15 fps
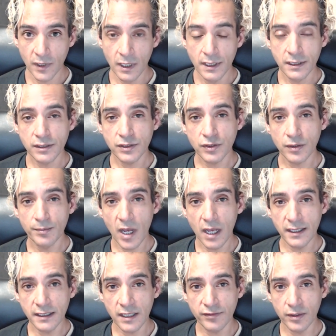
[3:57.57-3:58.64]
just
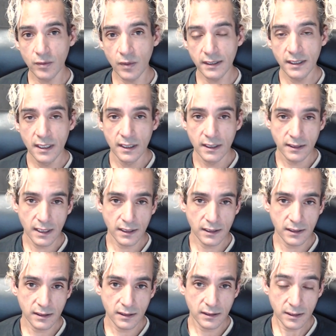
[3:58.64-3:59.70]
remind everyone
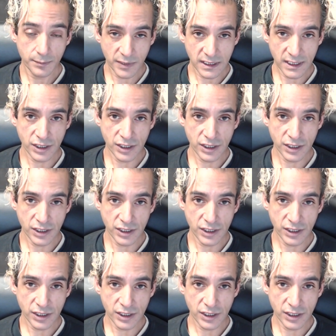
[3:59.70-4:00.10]
that to please